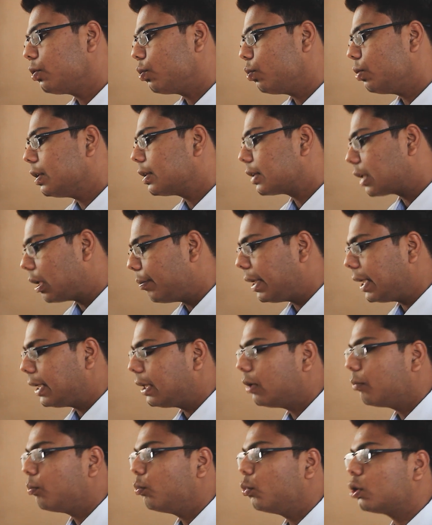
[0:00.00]
students
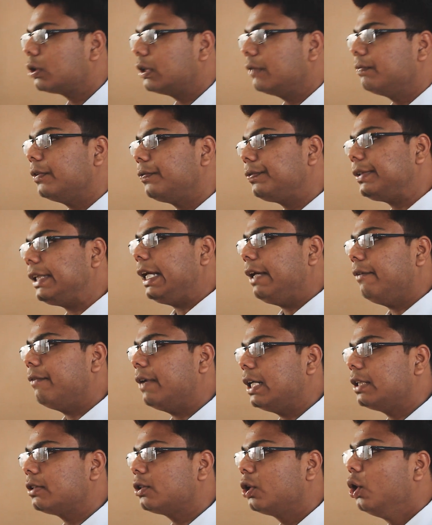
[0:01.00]
coming, more than 50
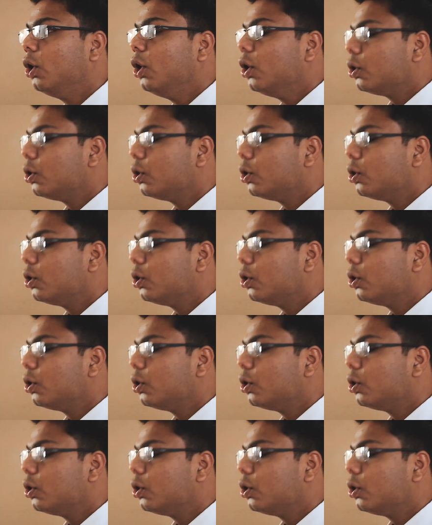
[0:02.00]
events.